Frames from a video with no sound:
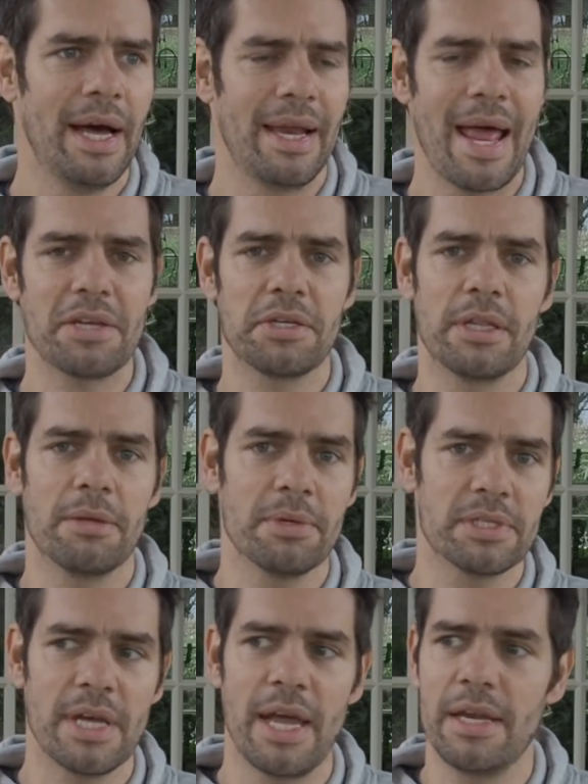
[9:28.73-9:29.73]
And actually the
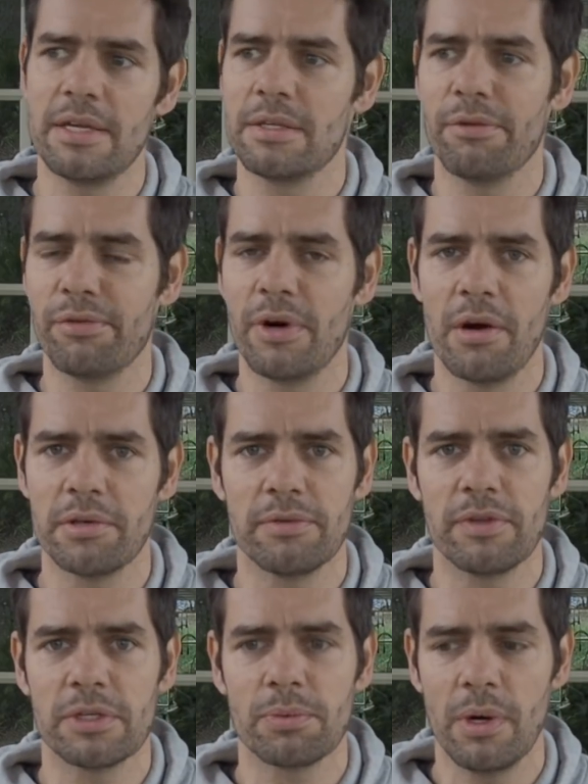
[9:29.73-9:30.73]
Mercedes and the Ferraris
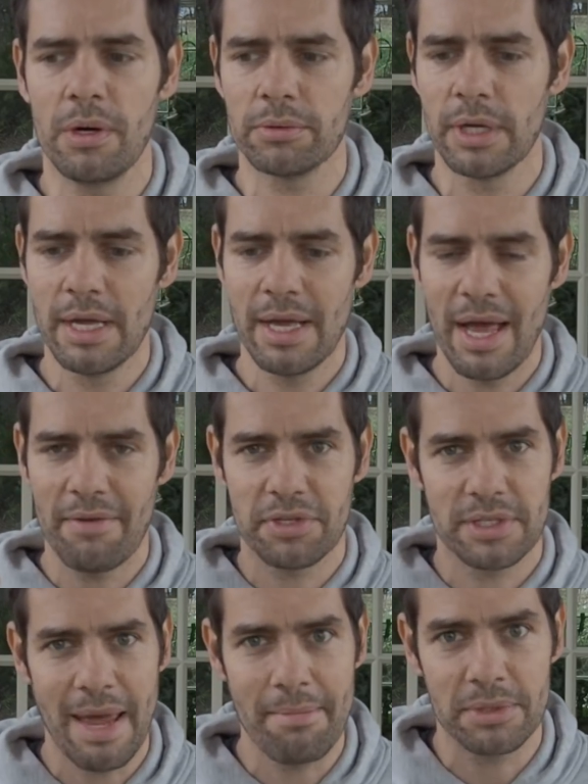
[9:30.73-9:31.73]
of this world have
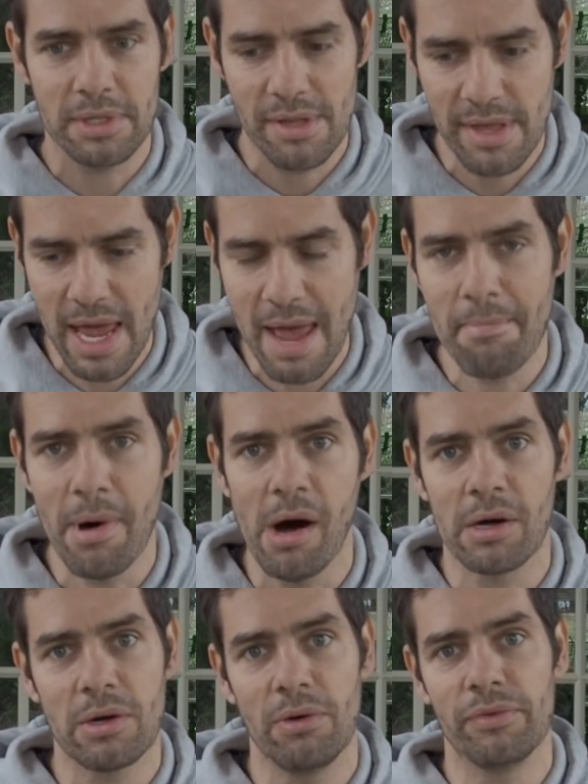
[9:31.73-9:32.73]
stamped their
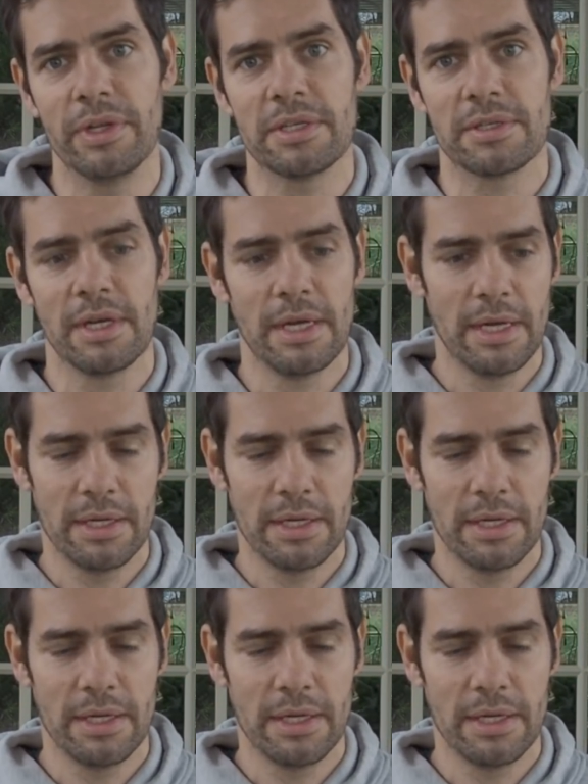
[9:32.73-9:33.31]
mark on this